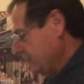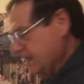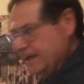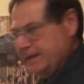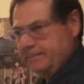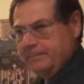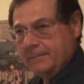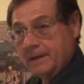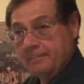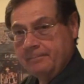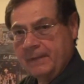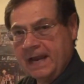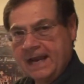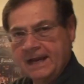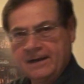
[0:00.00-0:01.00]
my
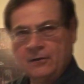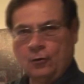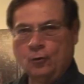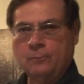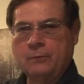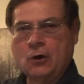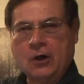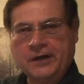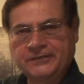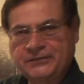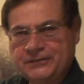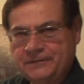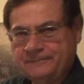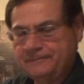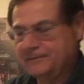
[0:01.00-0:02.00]
bag o'
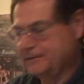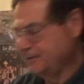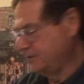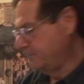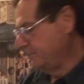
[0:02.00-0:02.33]
parts for this